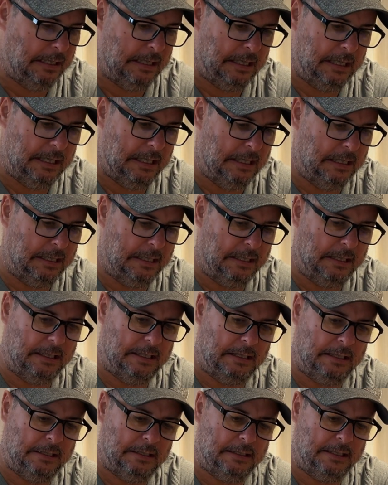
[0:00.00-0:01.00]

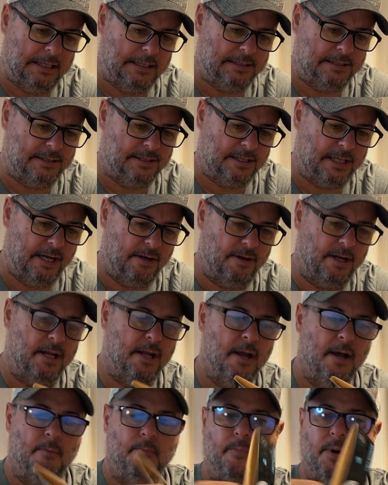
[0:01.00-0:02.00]
That's scary.
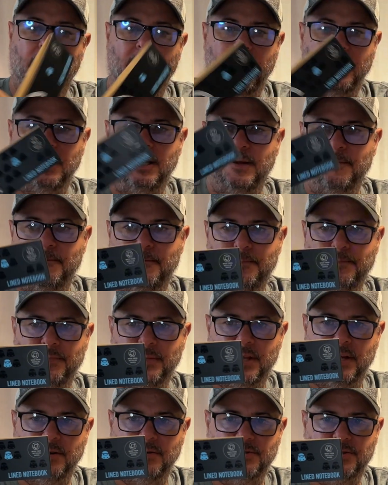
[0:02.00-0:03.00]
But
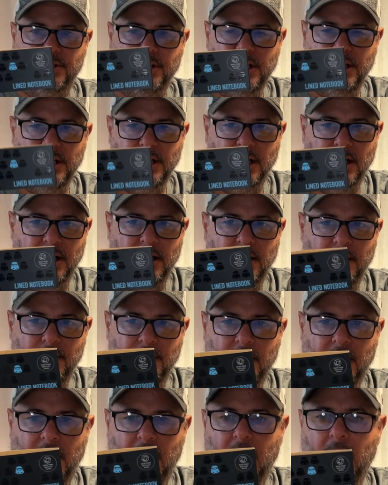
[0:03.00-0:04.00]
there's the
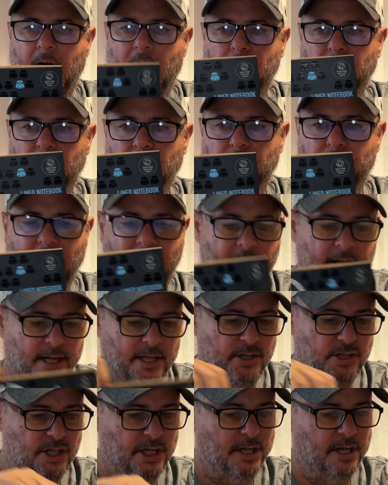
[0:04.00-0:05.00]
outer
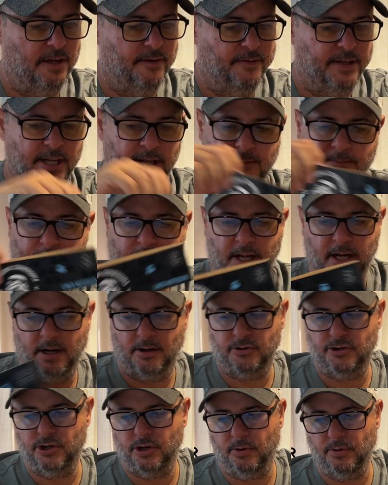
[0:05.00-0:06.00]
packaging of it, and
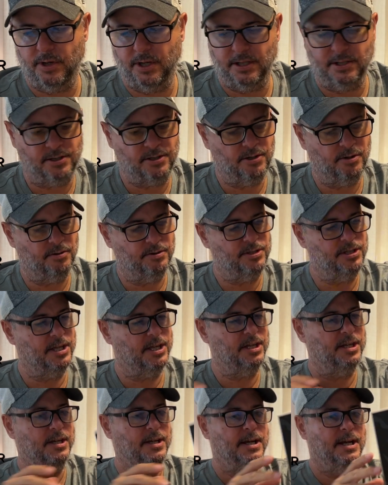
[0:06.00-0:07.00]
I'll show it to
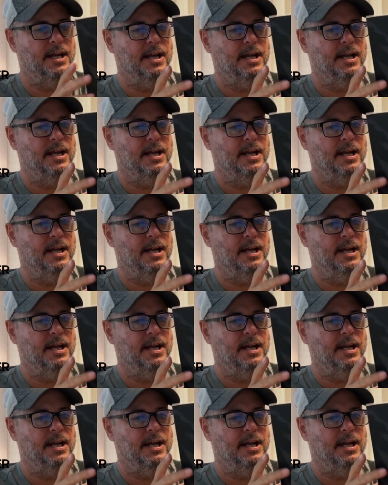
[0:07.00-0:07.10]
you.